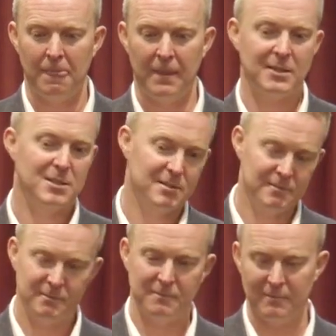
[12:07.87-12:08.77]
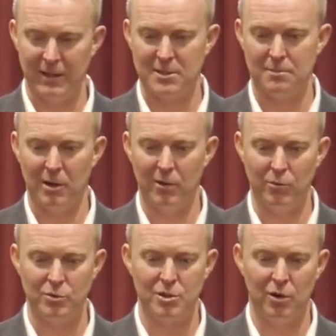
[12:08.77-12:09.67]
That's, that's my
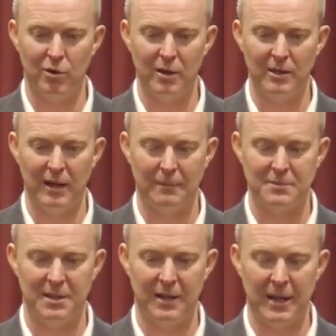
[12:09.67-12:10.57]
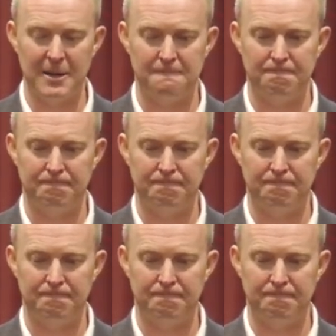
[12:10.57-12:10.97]
little story up to date.